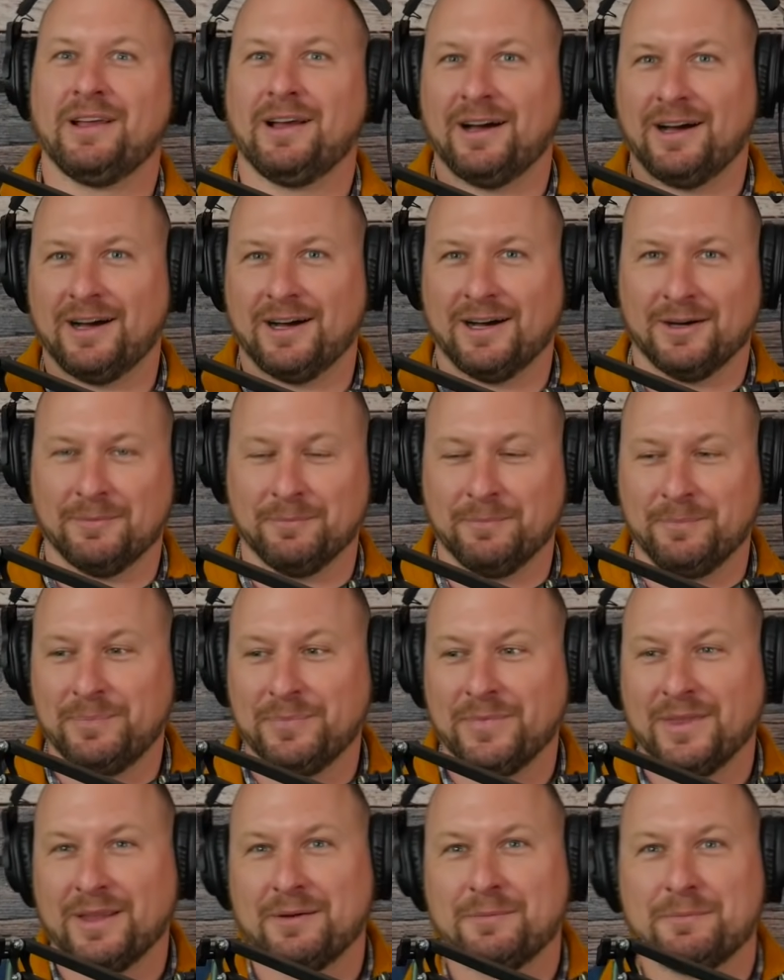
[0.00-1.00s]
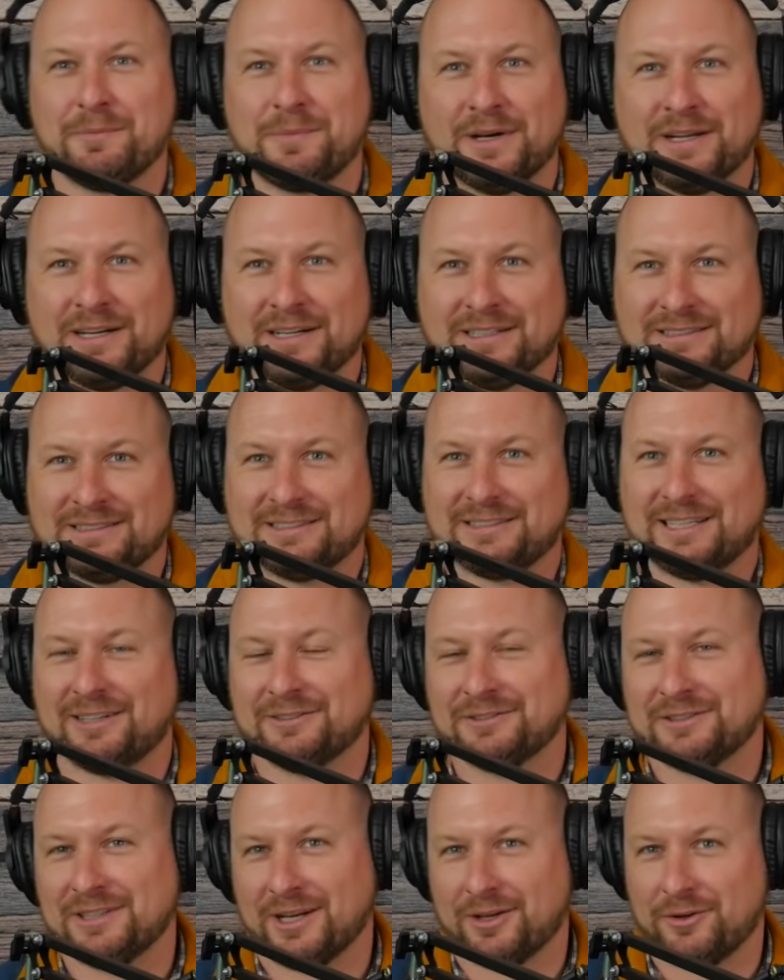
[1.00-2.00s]
Um, but it
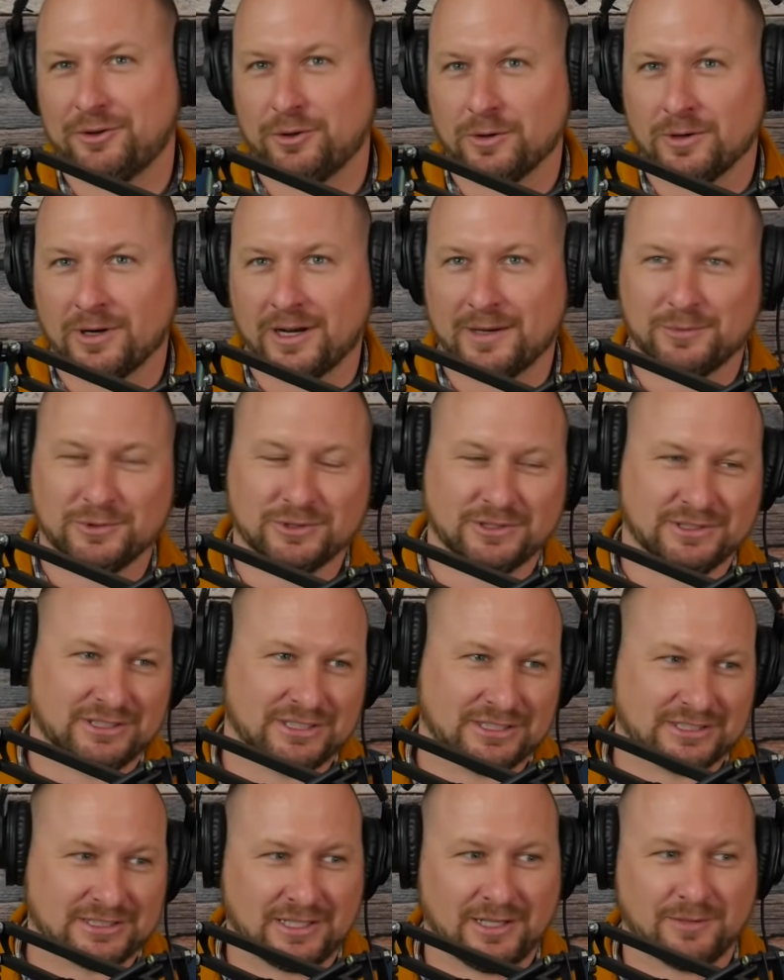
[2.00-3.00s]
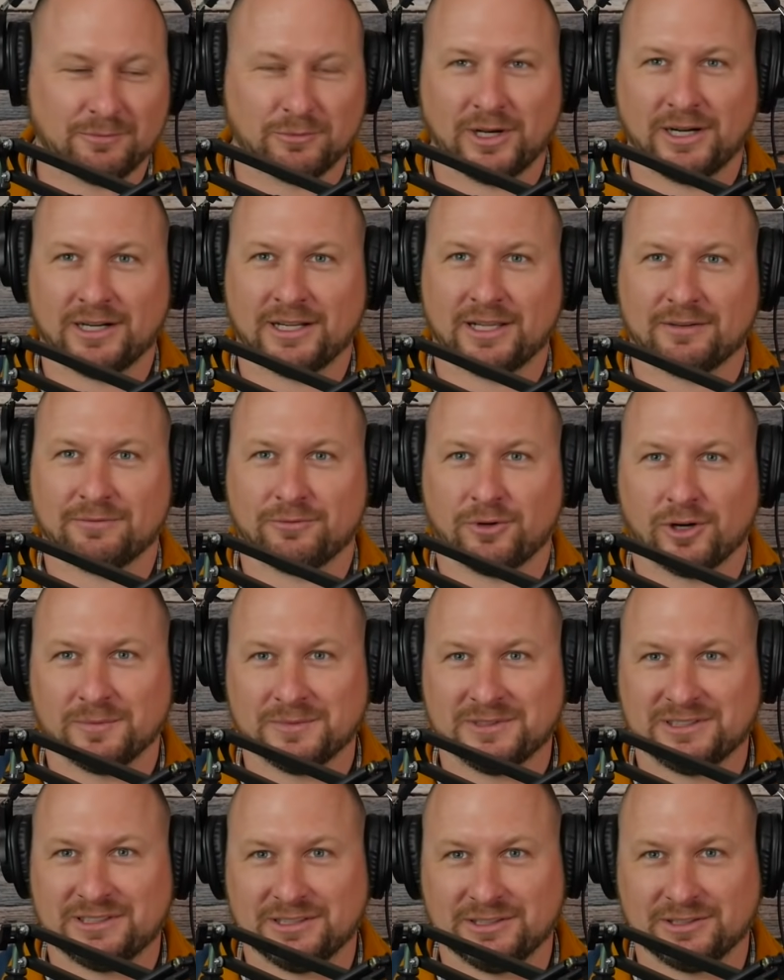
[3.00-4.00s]
sounds like you're able to just come right out of
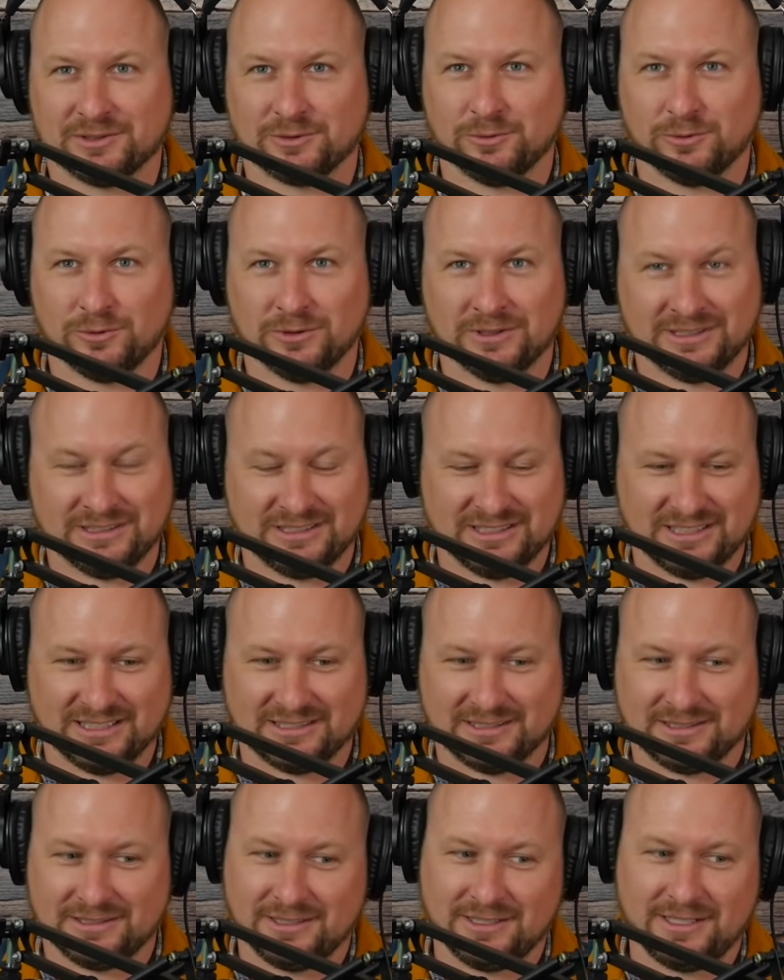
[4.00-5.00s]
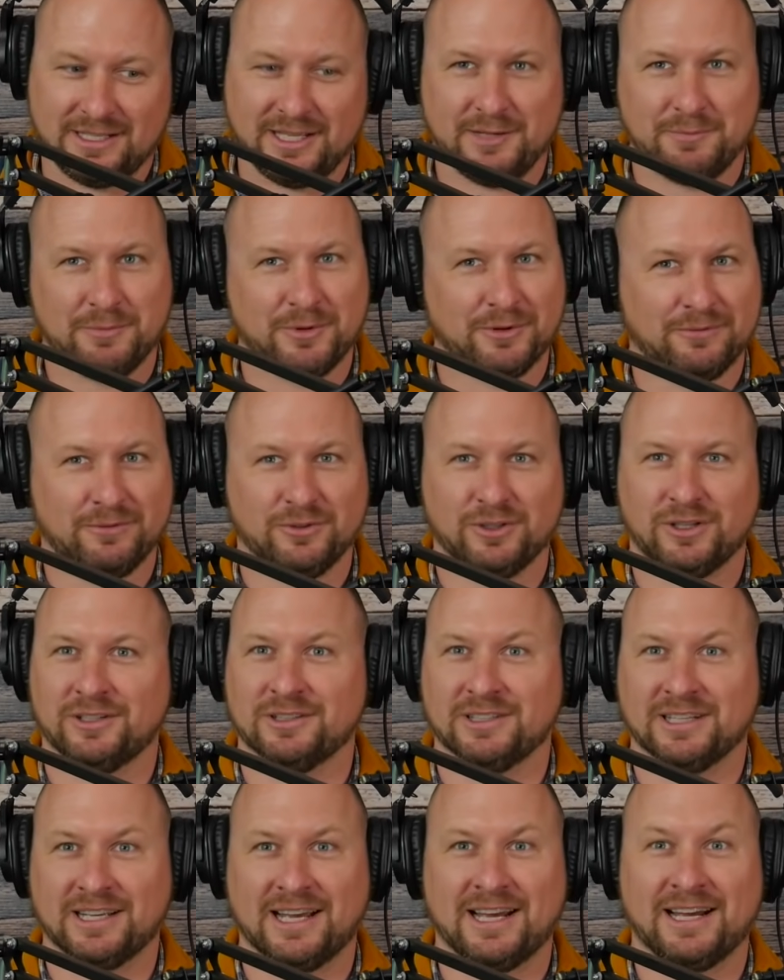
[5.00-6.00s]
pharmacy school and just keep your foot
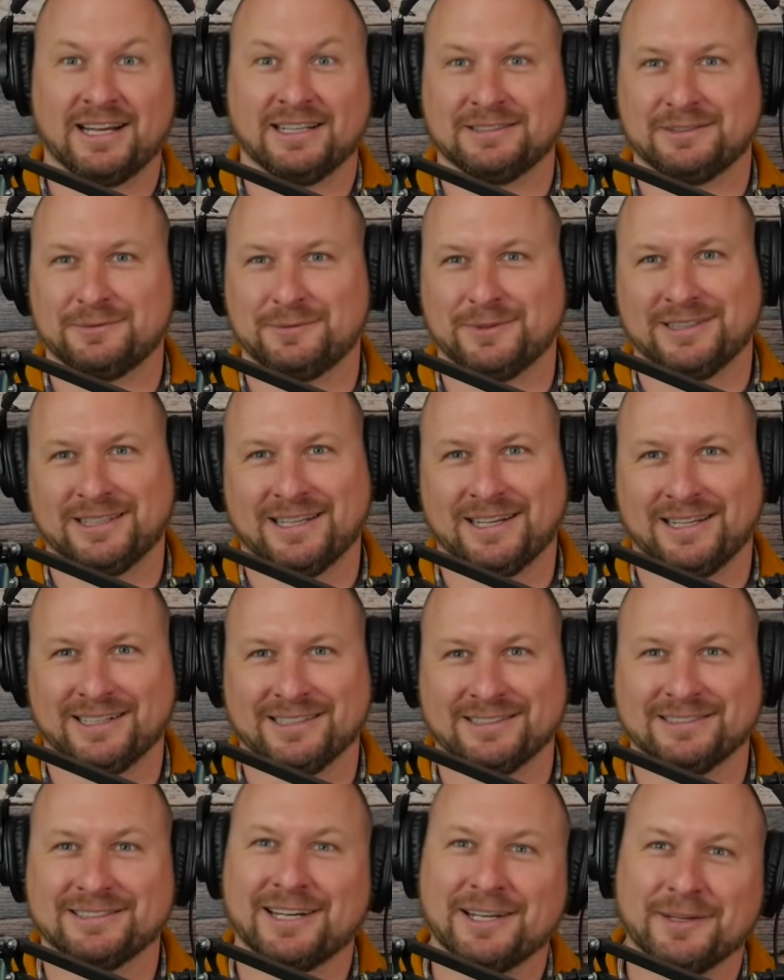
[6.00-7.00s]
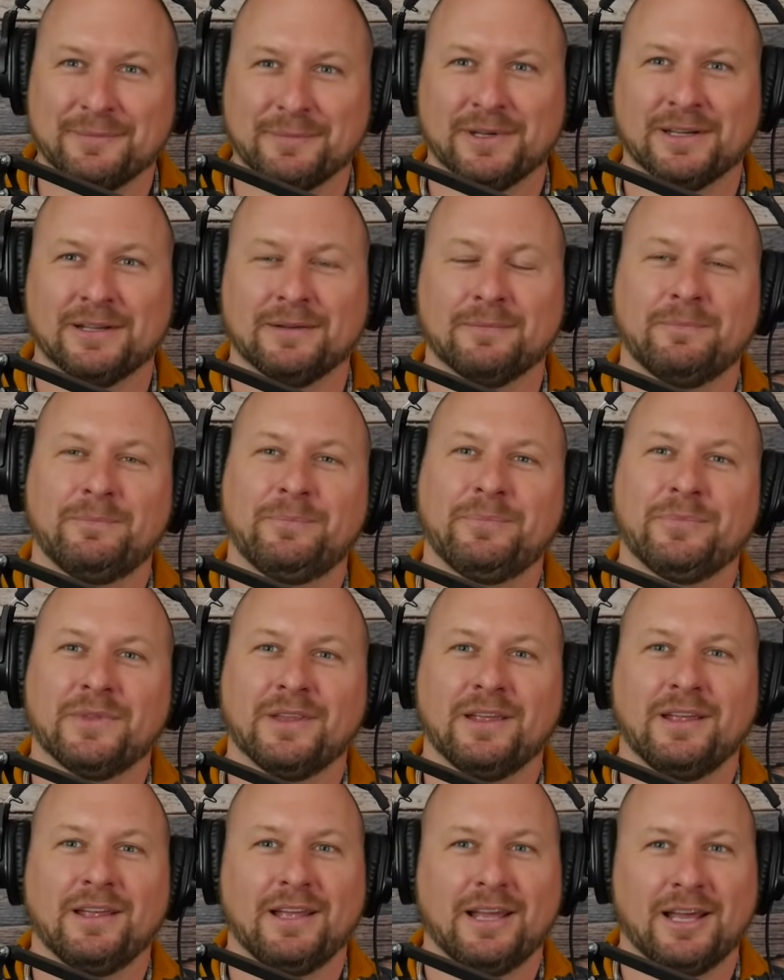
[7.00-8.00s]
on the gas with that excitement
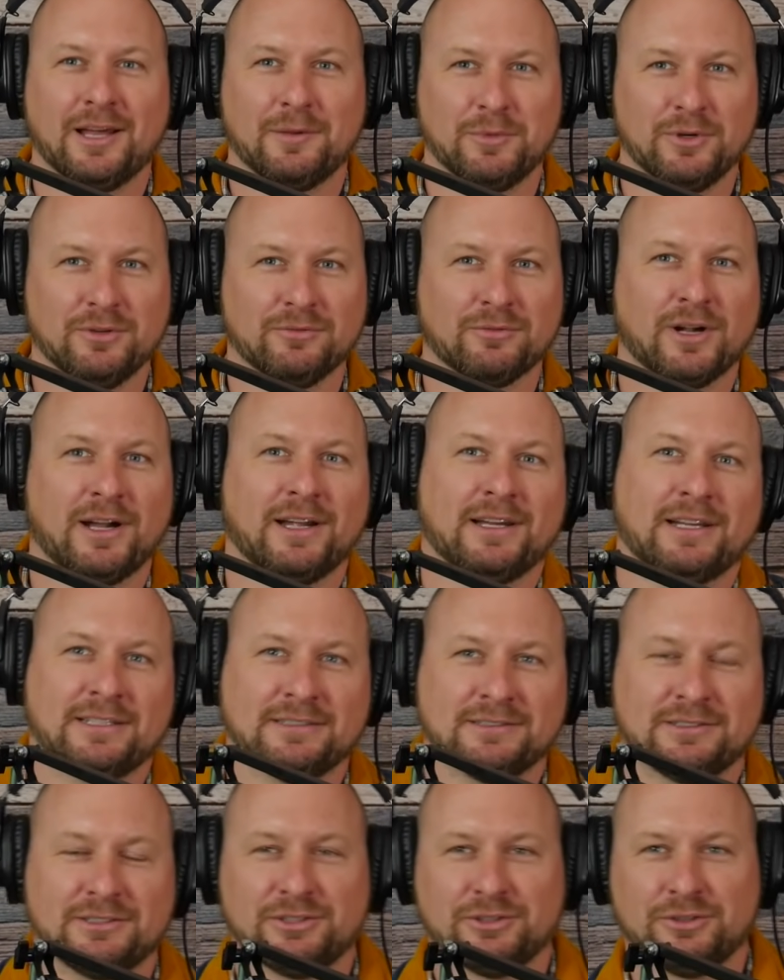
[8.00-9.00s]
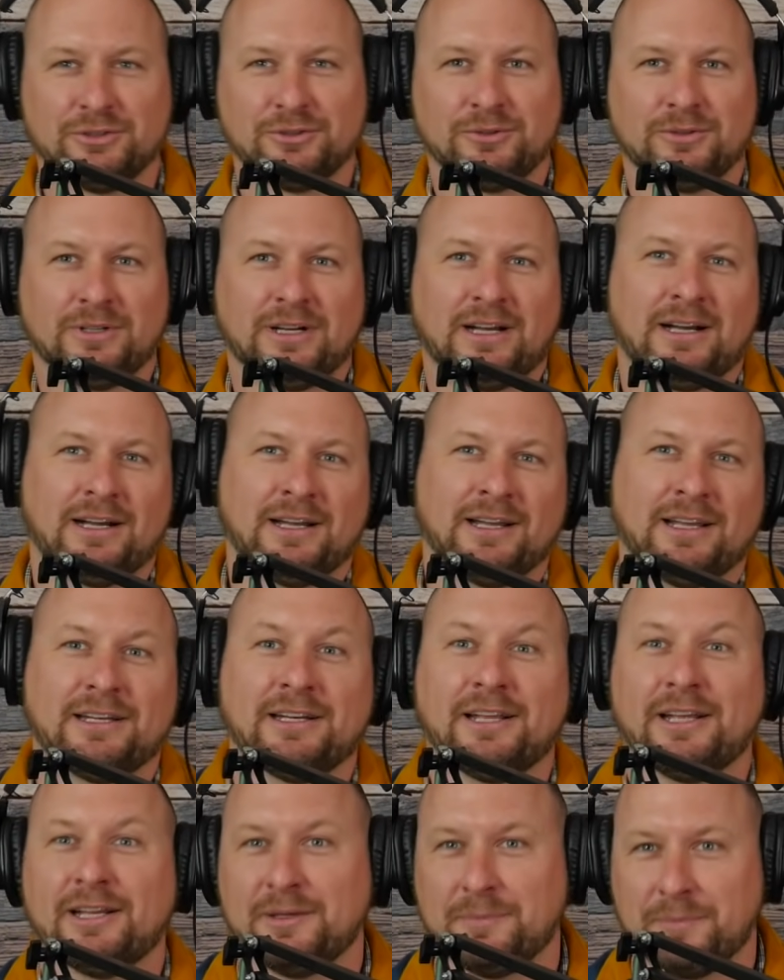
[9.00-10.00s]
and move right into uh,
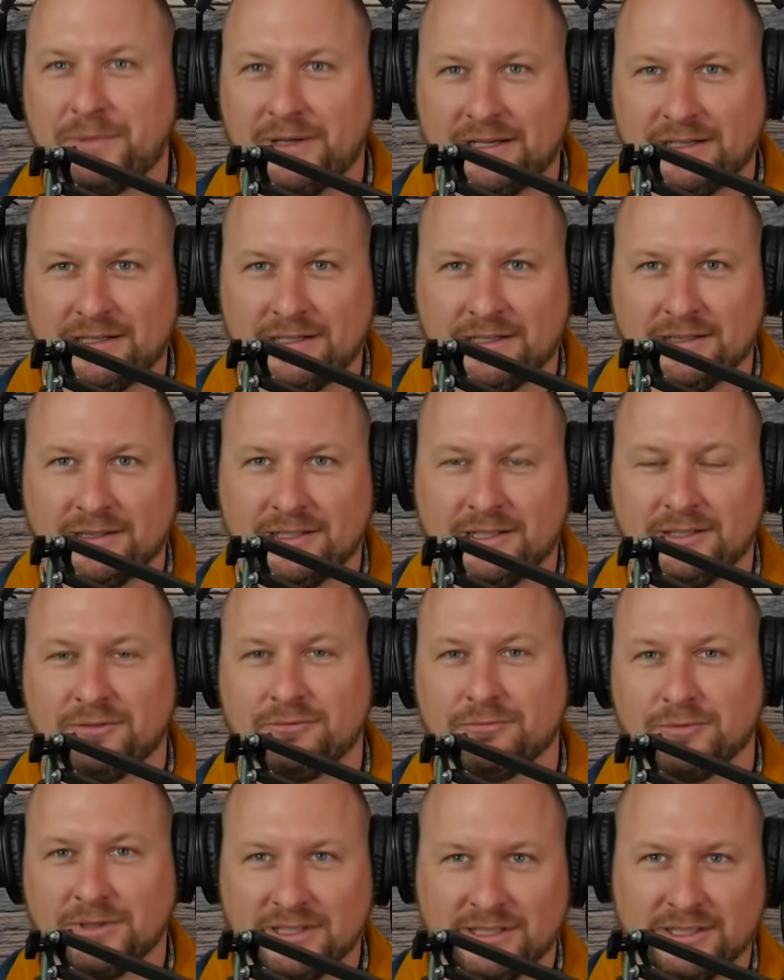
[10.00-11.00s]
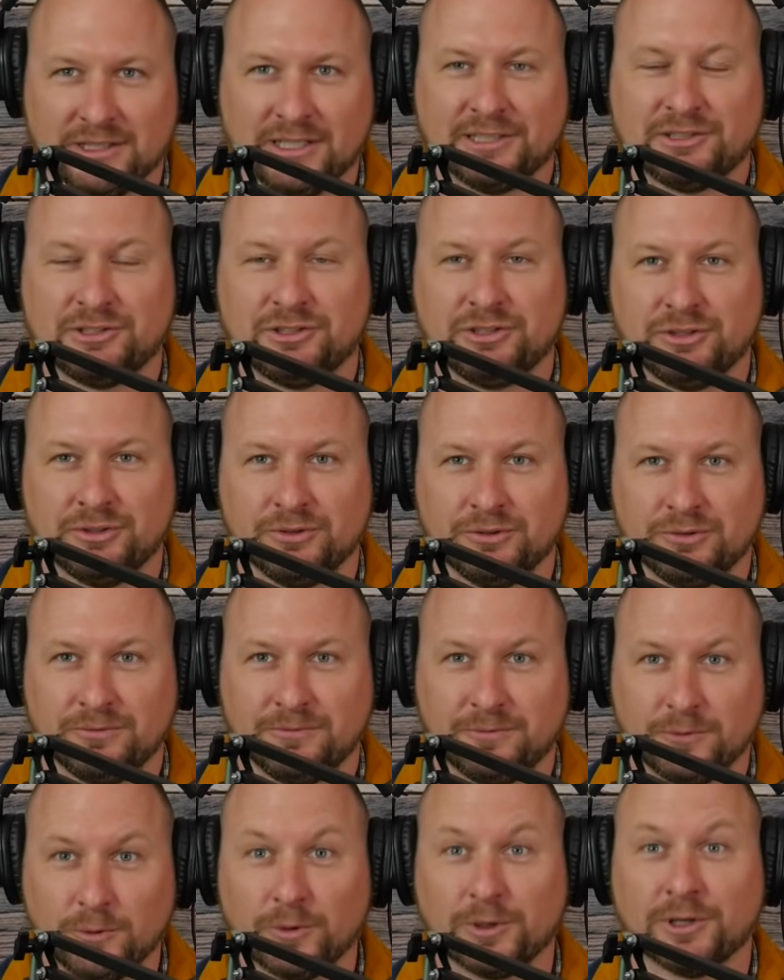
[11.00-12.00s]
an independent that really lets you
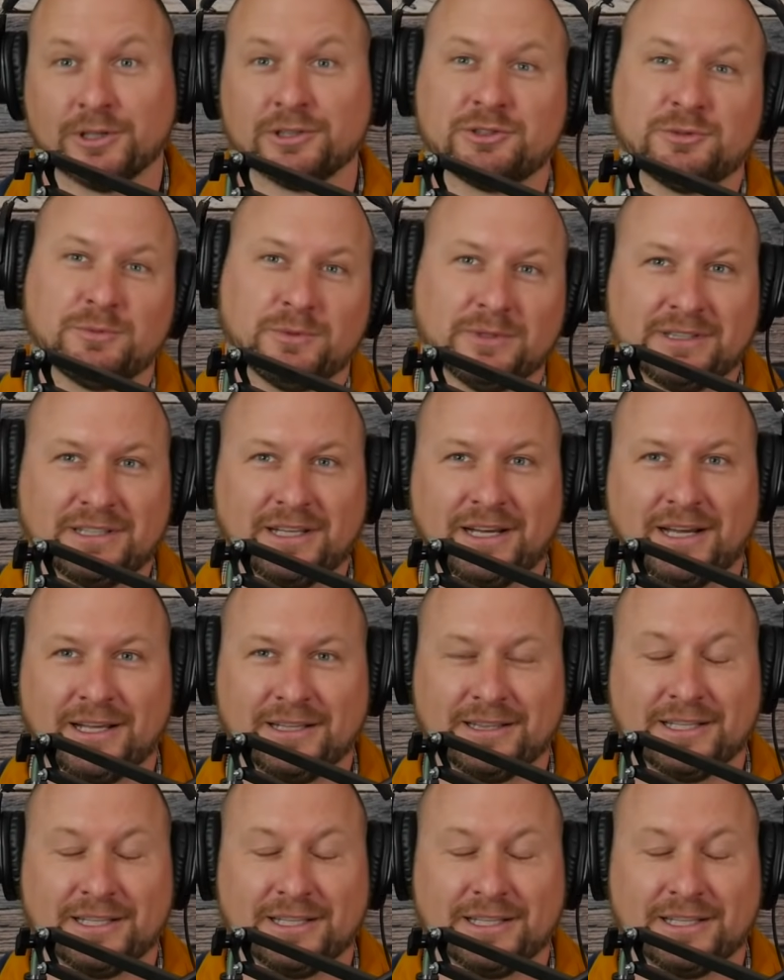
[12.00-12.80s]
flourish with that.